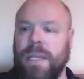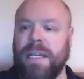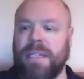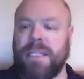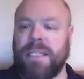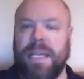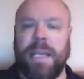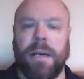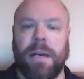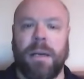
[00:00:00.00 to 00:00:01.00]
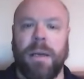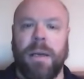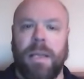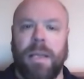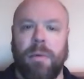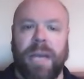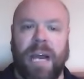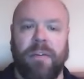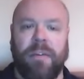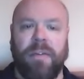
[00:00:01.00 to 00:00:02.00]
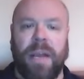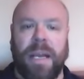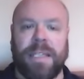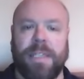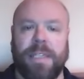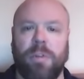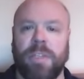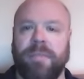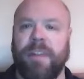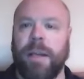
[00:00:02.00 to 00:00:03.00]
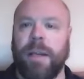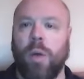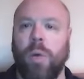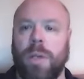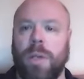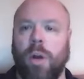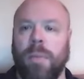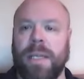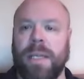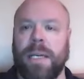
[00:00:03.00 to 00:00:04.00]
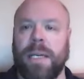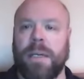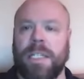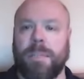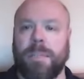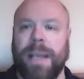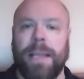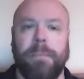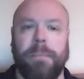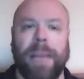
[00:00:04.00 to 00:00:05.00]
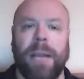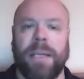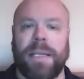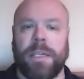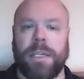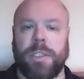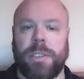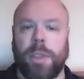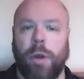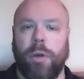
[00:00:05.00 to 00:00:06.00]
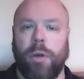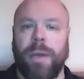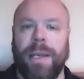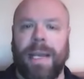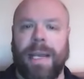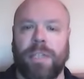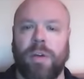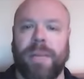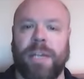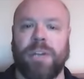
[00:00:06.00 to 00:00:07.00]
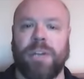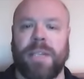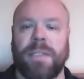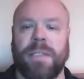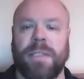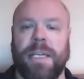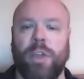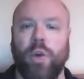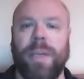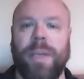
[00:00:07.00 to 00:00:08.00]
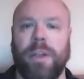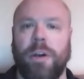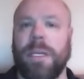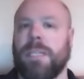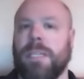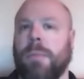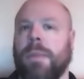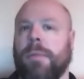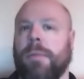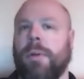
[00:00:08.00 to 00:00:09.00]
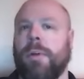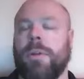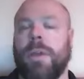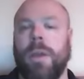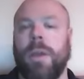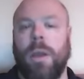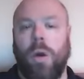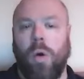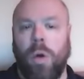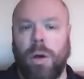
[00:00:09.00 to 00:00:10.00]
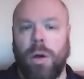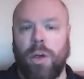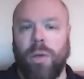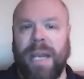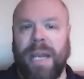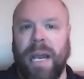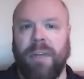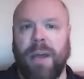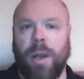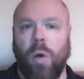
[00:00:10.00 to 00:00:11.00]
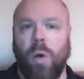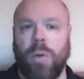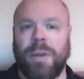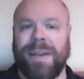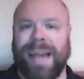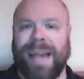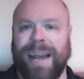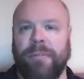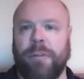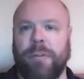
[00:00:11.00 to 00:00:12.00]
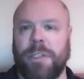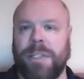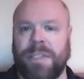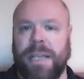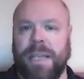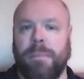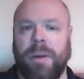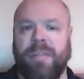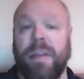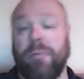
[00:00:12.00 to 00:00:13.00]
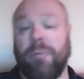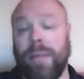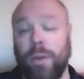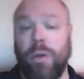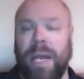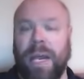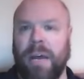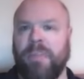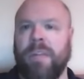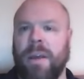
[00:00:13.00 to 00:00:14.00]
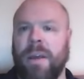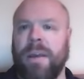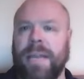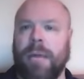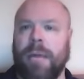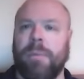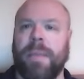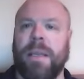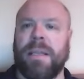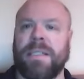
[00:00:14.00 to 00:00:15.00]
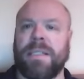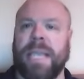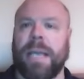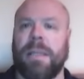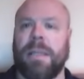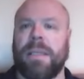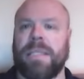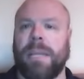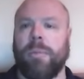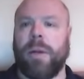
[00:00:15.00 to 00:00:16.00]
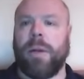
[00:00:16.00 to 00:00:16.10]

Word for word: and you can see here that we have uh, still some very cold anomalies here. Despite the mild conditions now, it's going to be interesting to see do we turn this month around or do we have a colder than average December? If, if we do have, that would be the second December